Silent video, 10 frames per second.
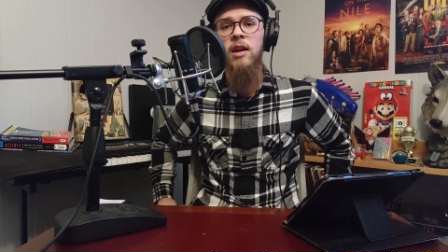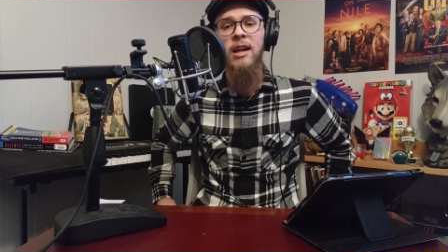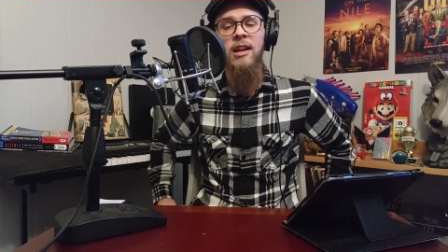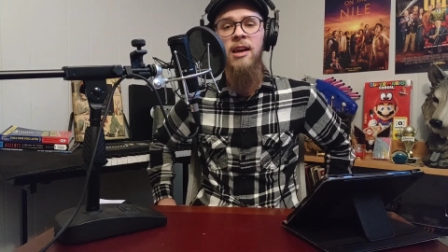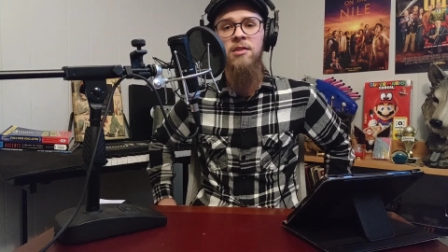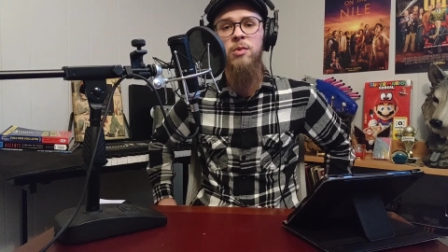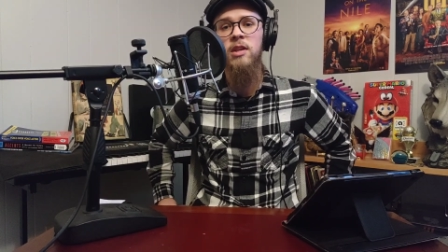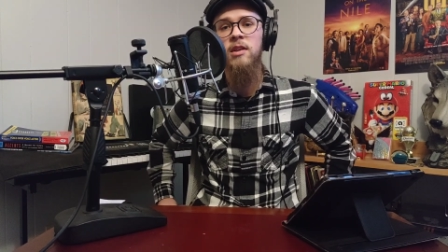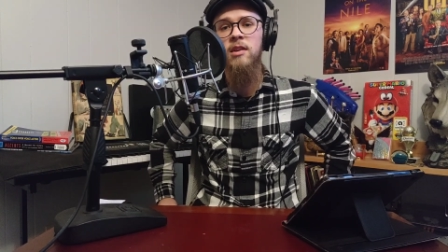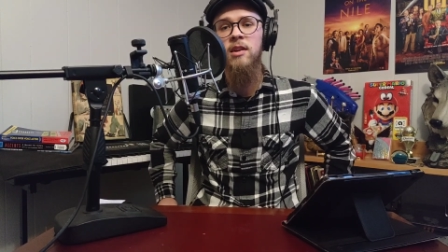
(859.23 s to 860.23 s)
And as
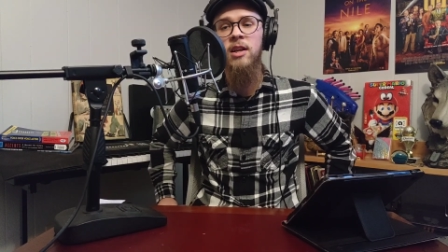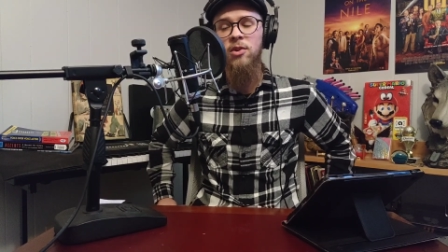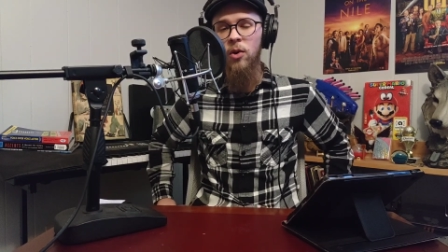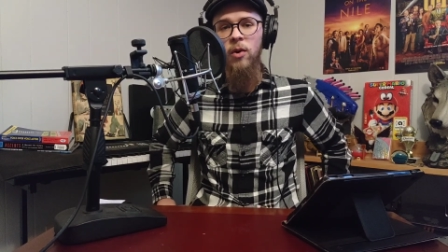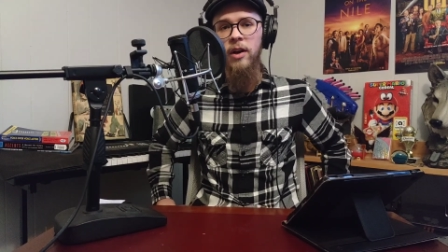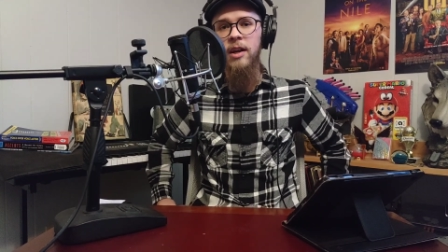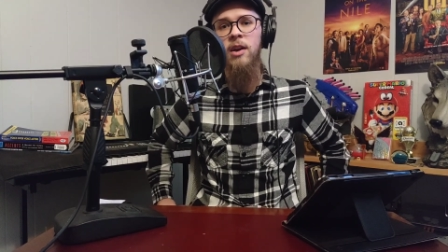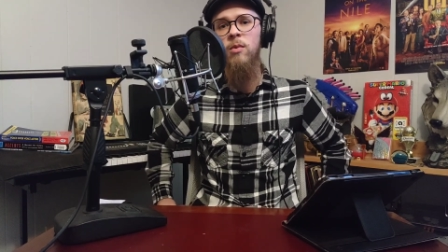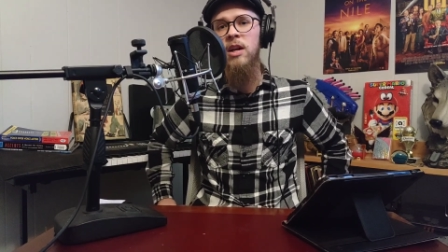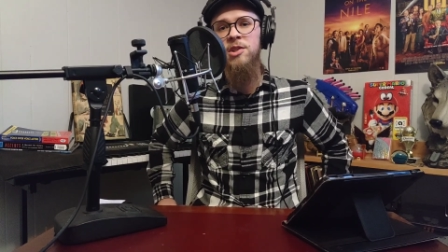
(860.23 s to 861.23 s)
we ignore it
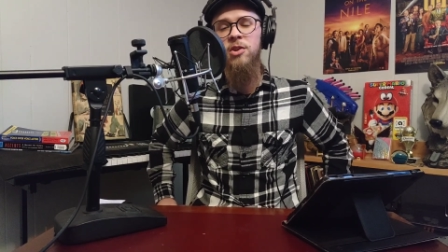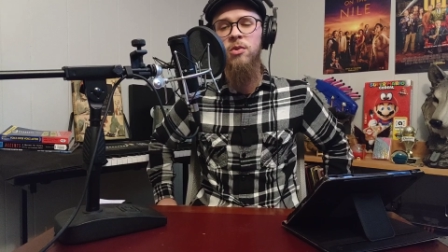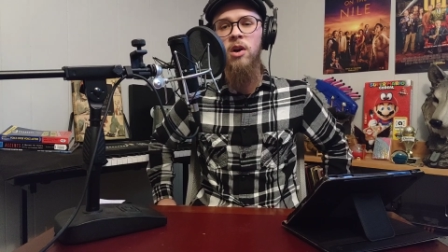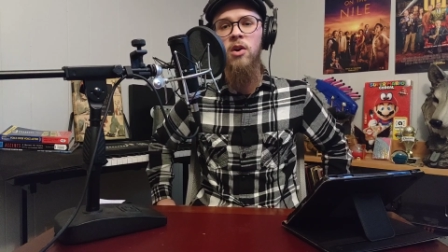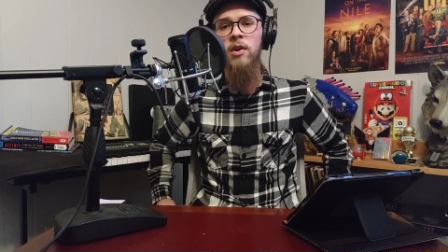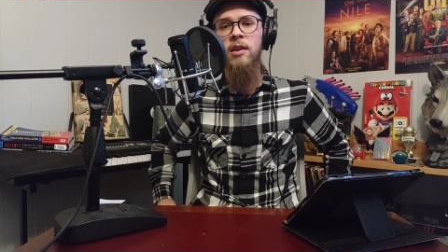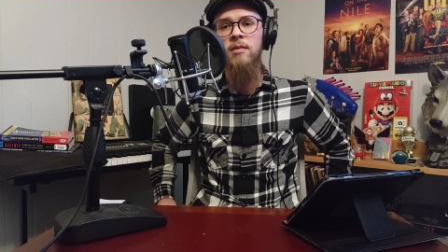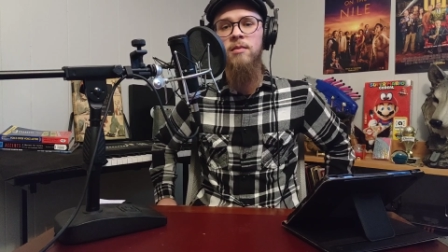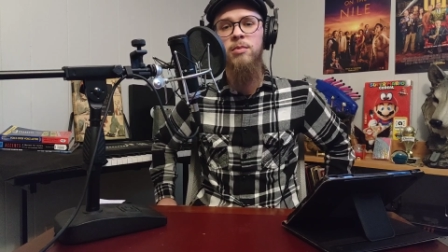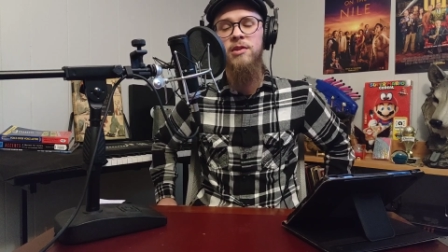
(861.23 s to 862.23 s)
and watch it grow
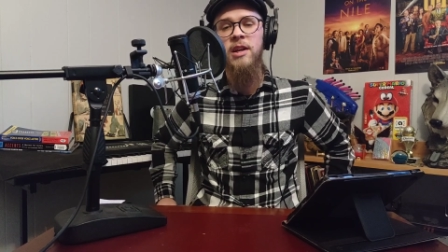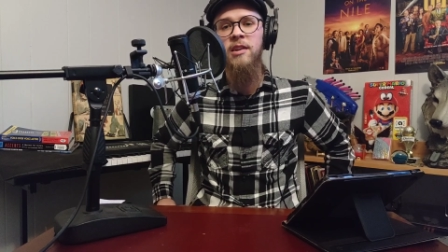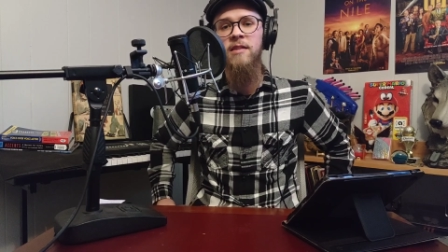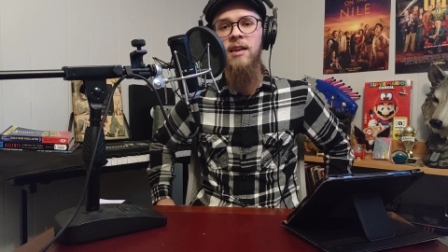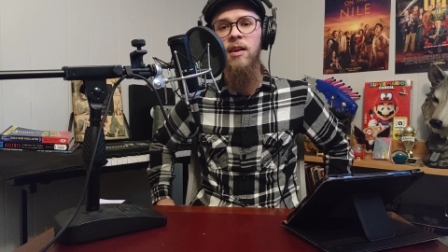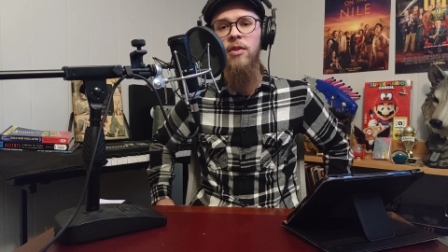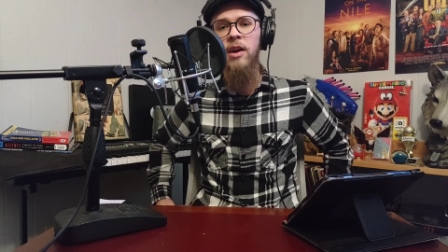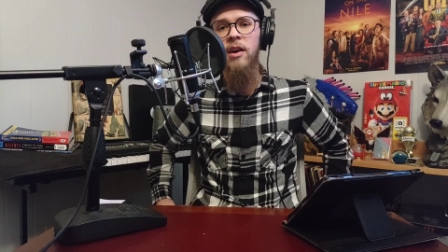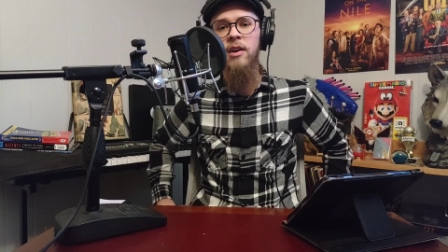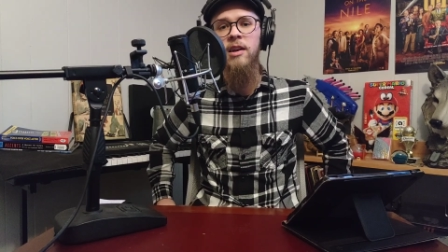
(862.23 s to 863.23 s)
and pretend it's not
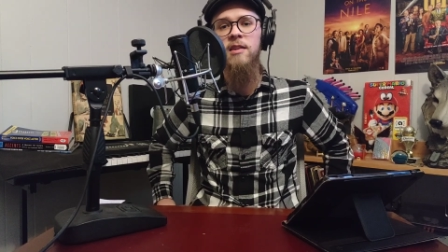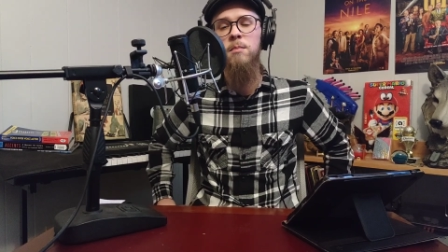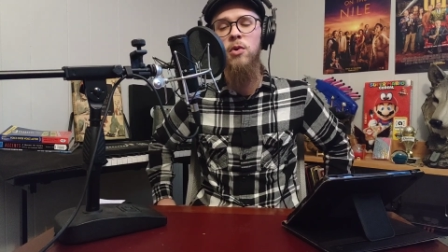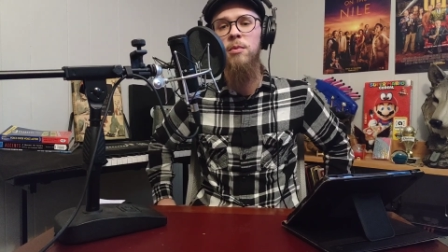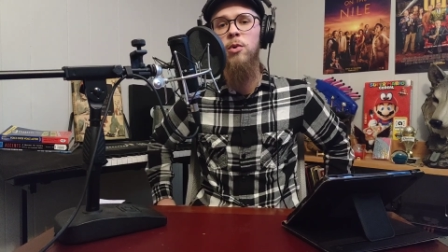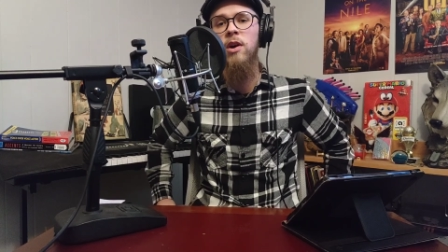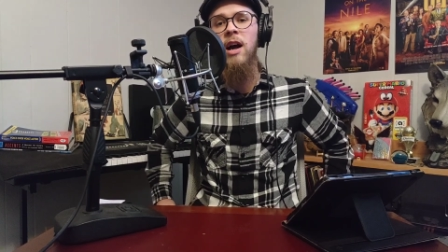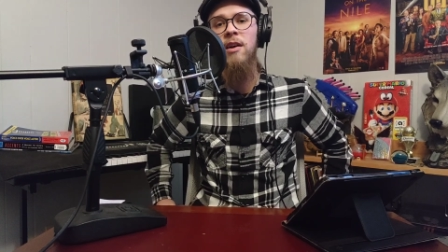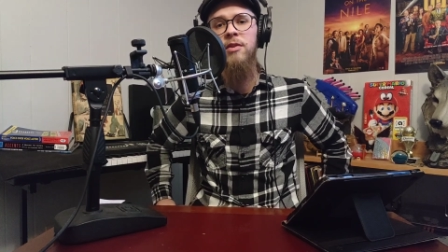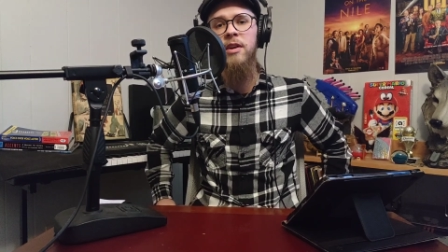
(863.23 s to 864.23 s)
there, it gets more and more
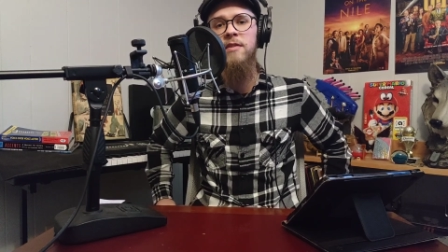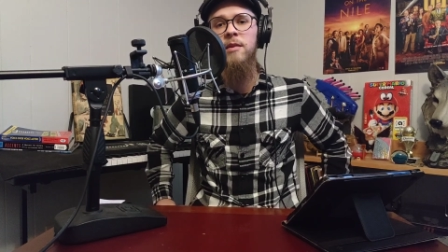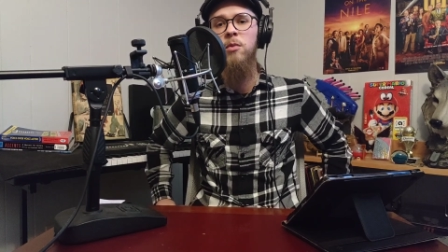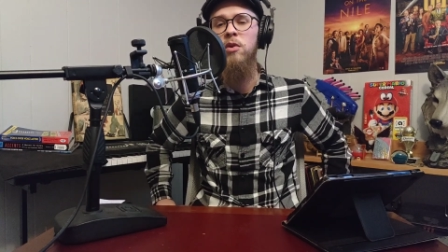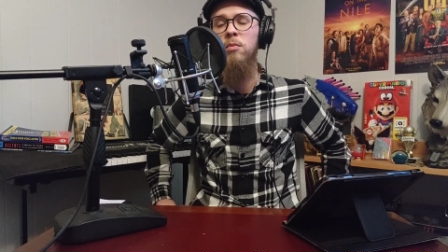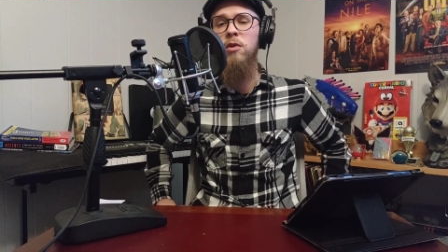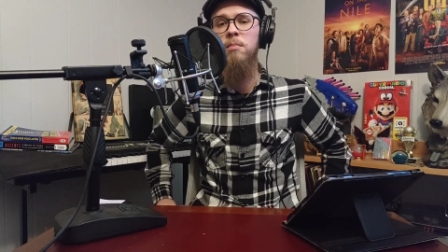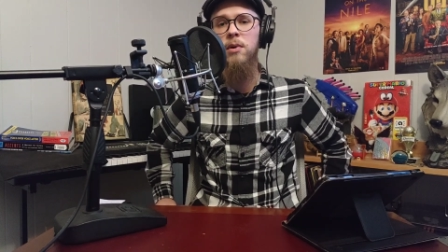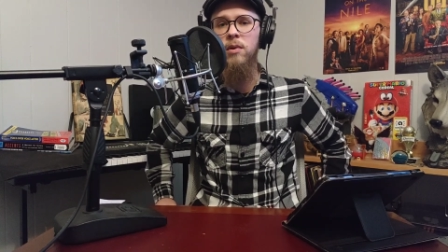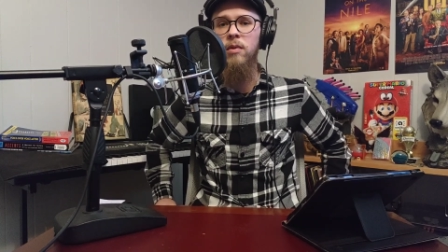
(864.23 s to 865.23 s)
obvious and more and
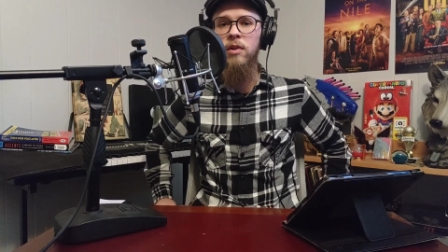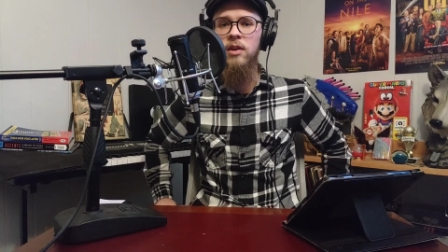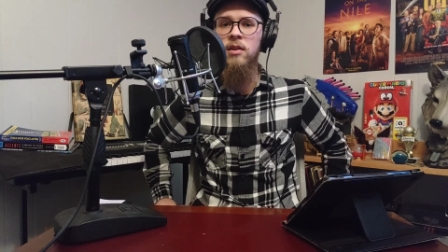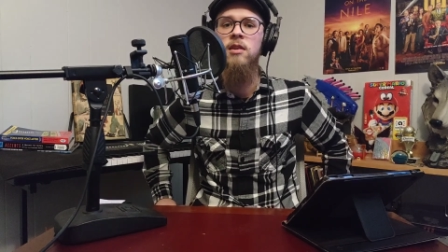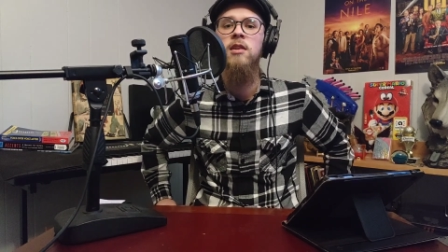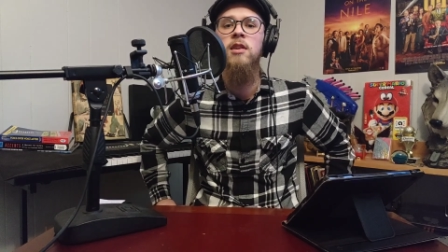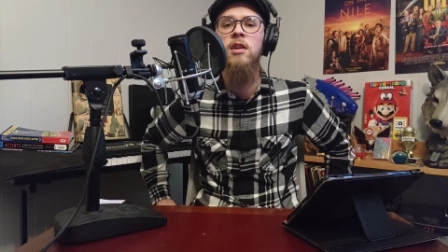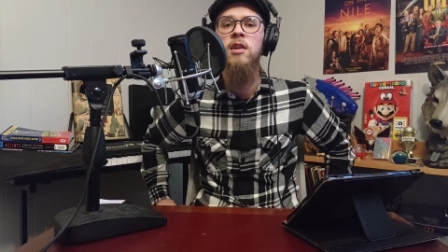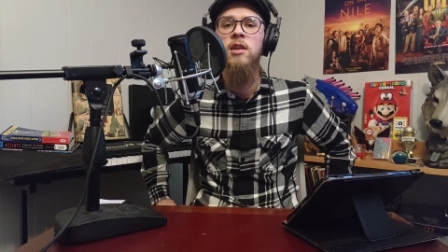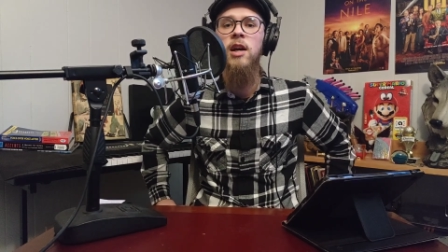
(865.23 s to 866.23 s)
more bold
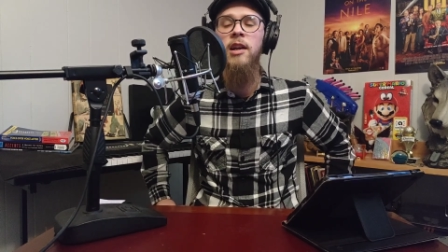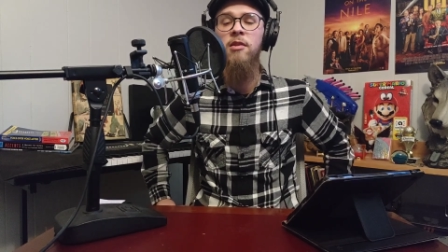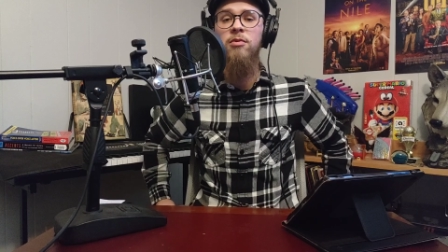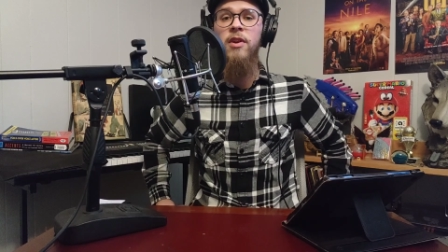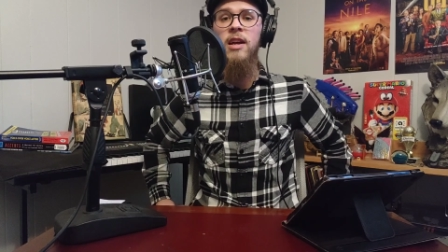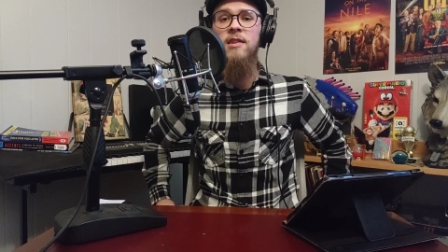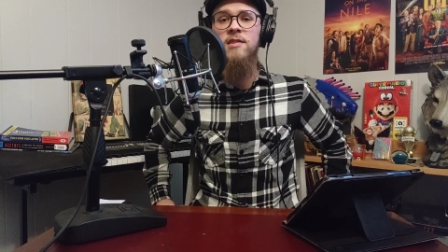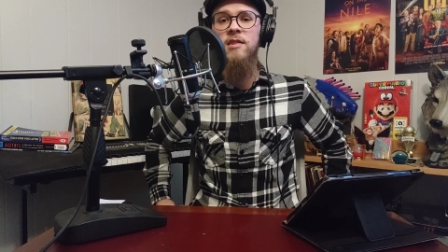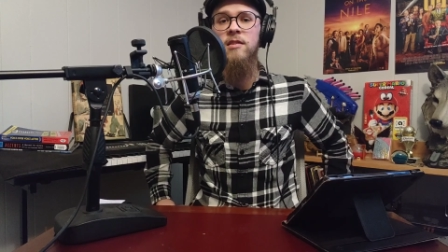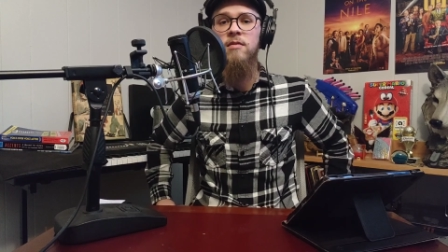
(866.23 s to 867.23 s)
and
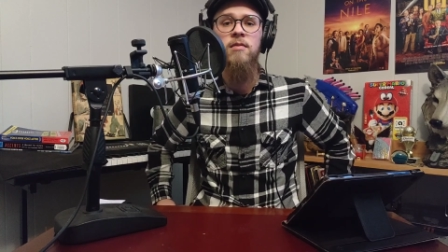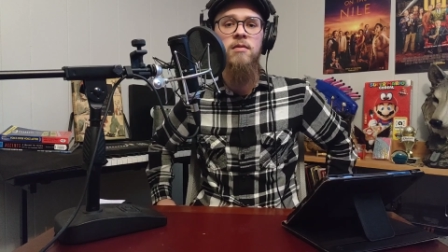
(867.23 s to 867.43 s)
invades